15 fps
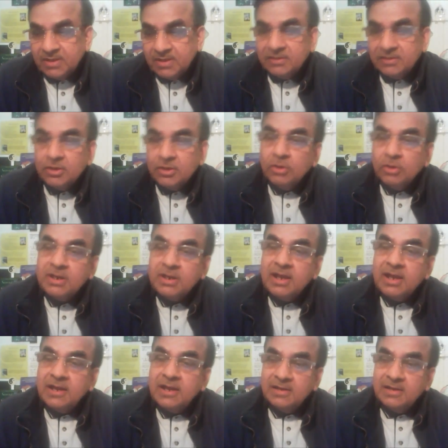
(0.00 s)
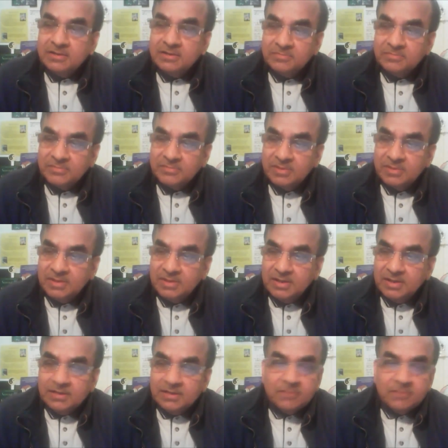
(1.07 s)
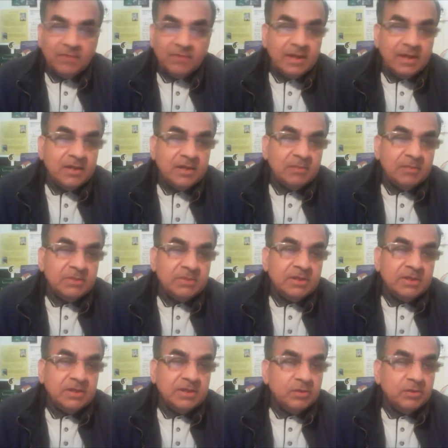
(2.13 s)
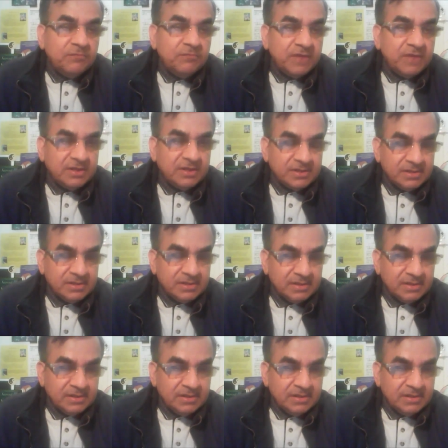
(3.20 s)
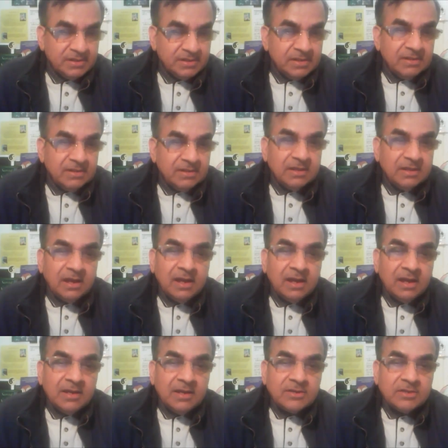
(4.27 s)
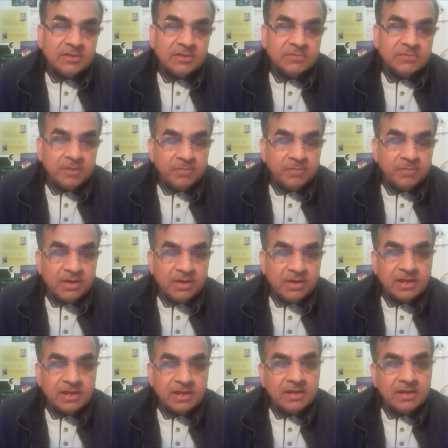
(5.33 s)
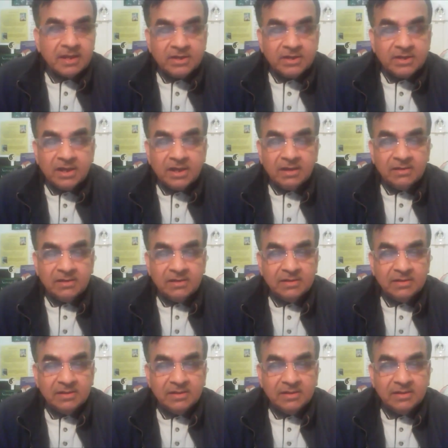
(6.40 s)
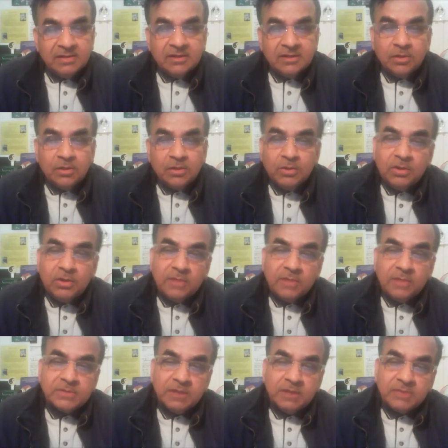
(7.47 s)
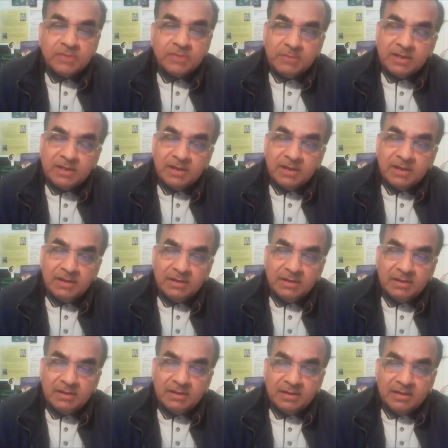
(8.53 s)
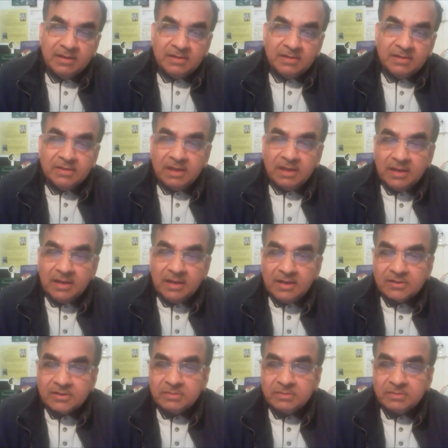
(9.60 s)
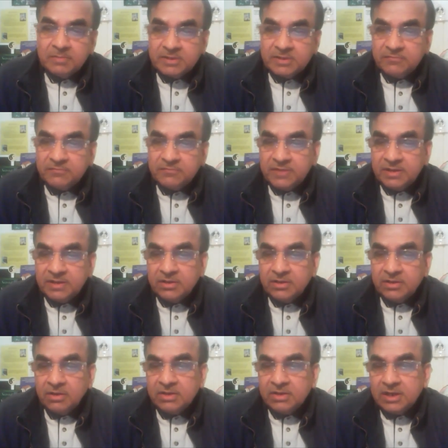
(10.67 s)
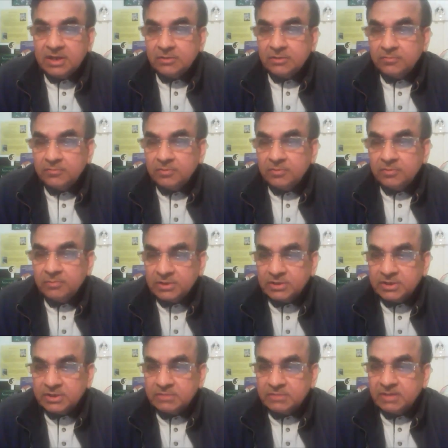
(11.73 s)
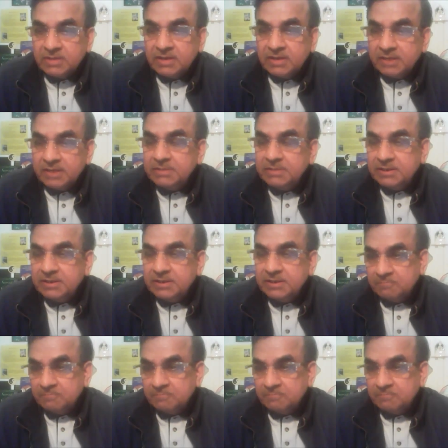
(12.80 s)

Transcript: The Holy Land, the valley of the Euphrates, the islands of Cyprus and Candia, the whole of South America, the islands of the Pacific not heretofore possessed by Great Britain